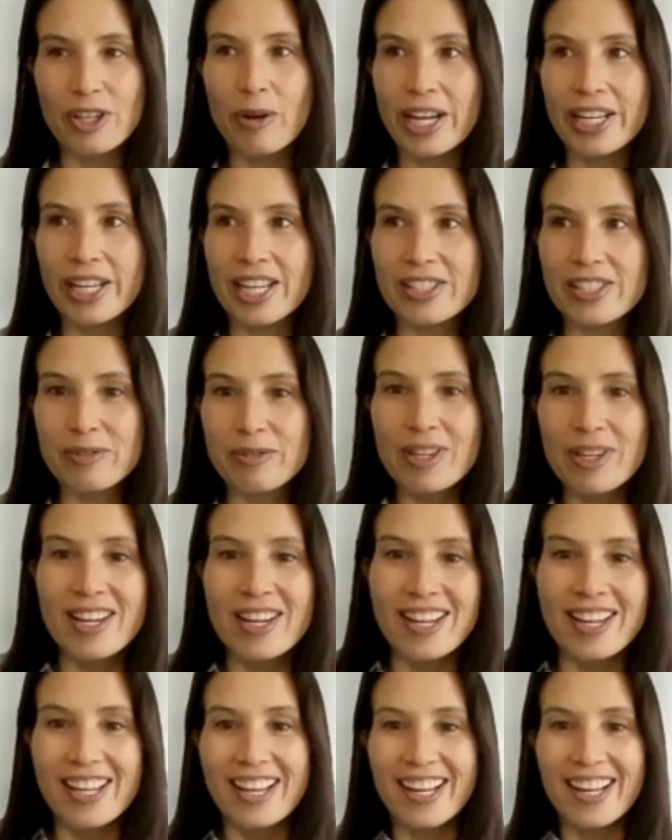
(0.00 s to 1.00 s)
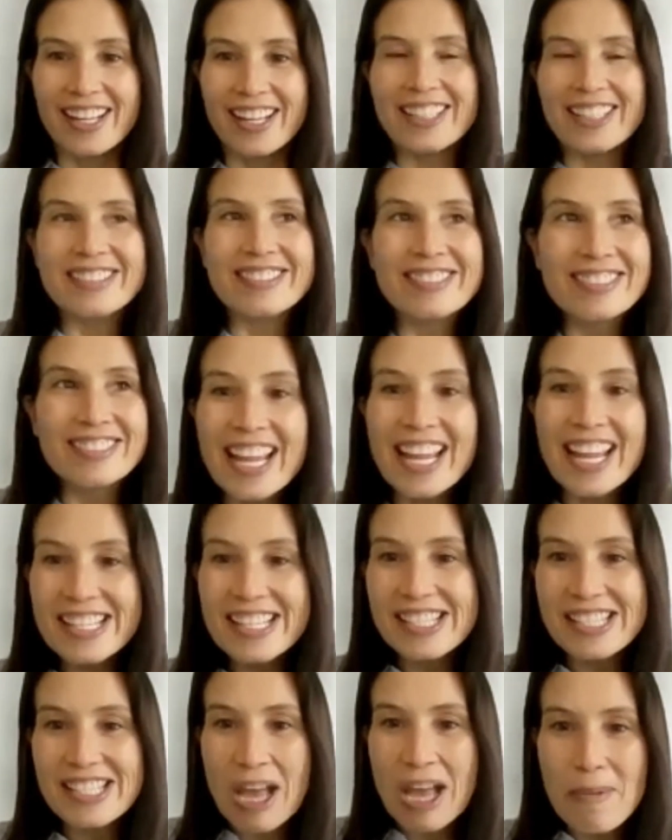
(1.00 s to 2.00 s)
So I guess
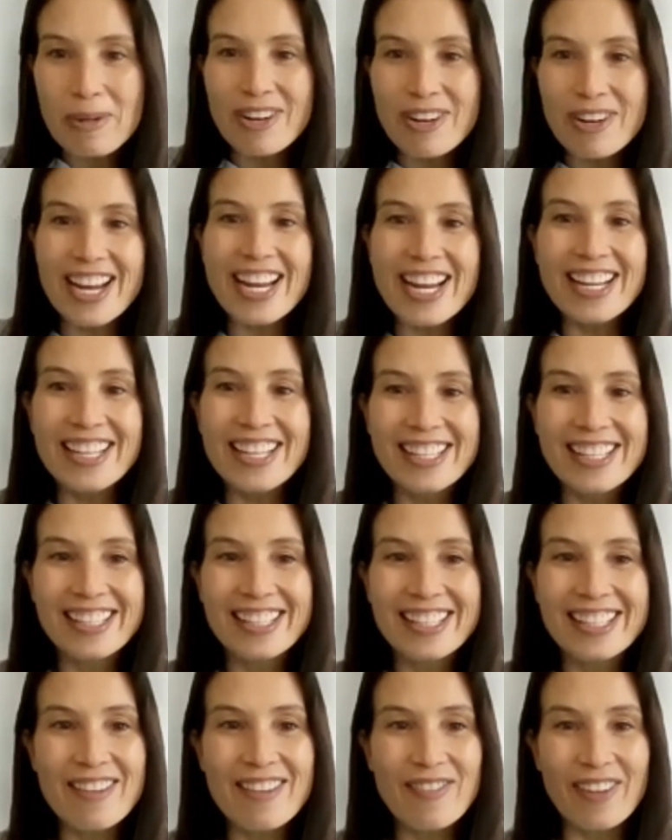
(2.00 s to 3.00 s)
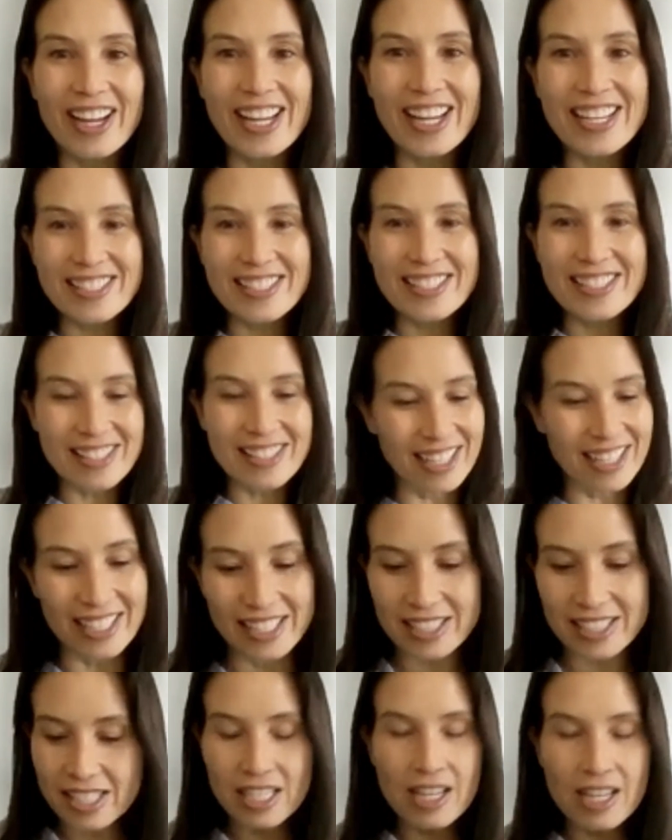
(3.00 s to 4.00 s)
in summary, advice
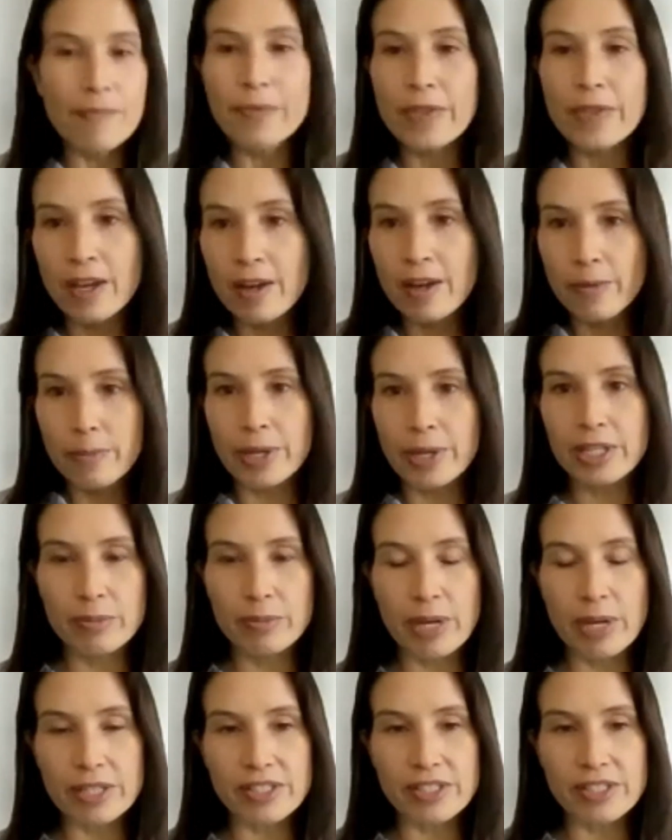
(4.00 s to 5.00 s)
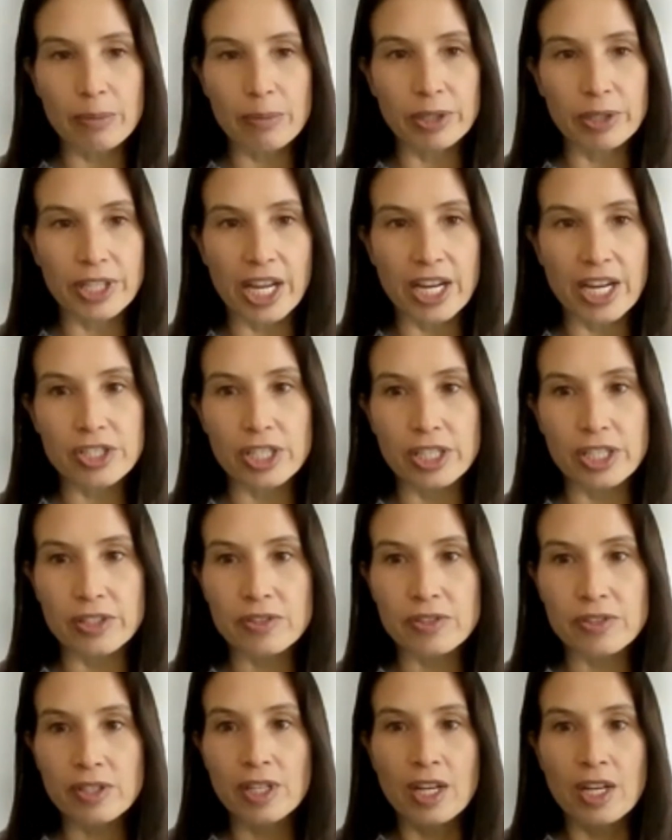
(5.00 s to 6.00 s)
is pick the best
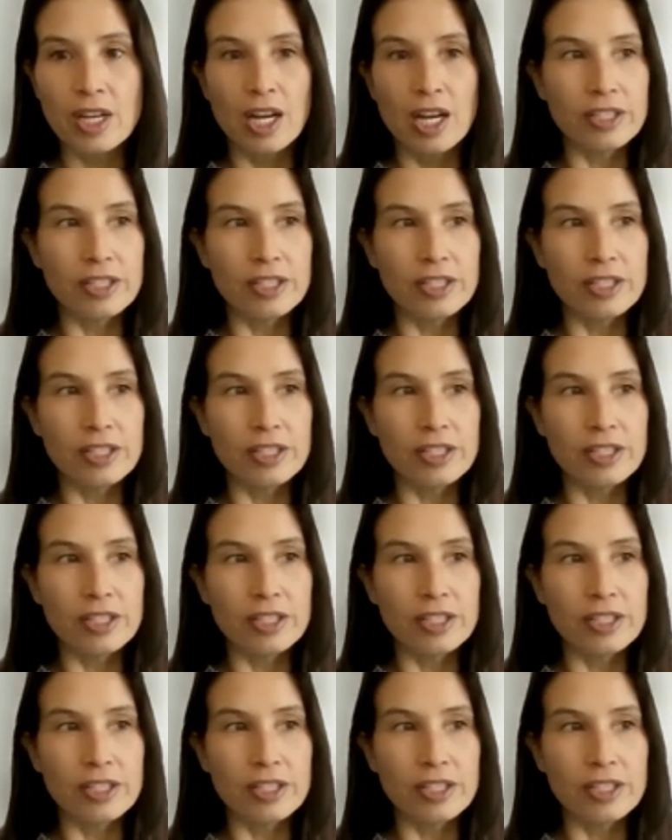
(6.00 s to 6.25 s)
applications.